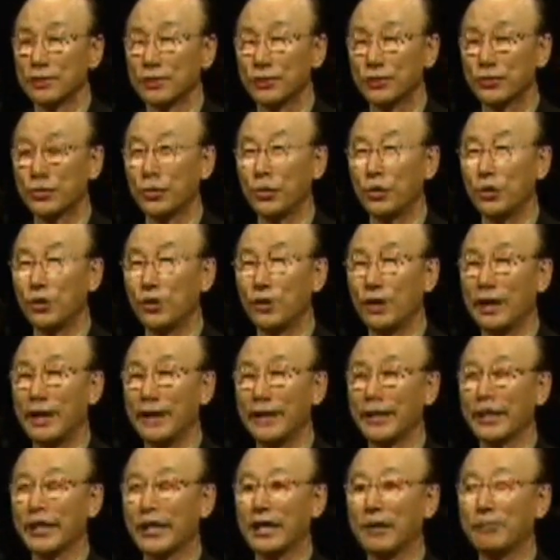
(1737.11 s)
So
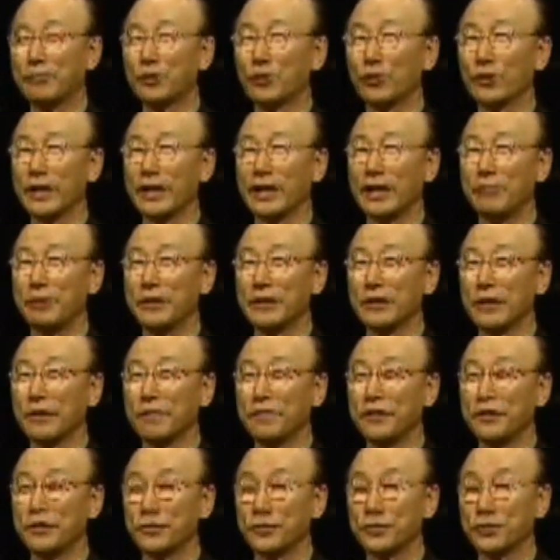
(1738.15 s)
I kept on having the
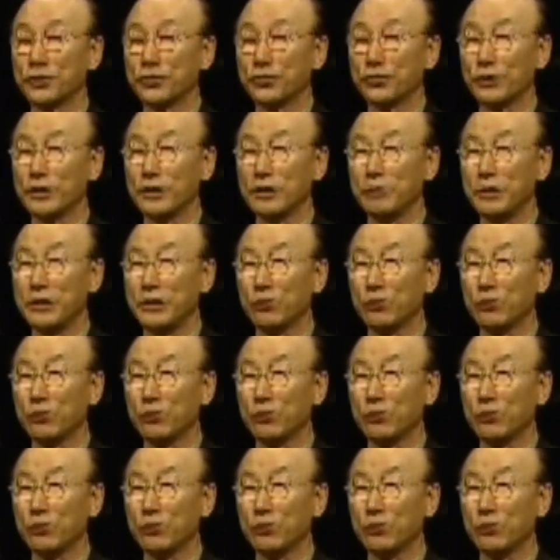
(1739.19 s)
visions dream.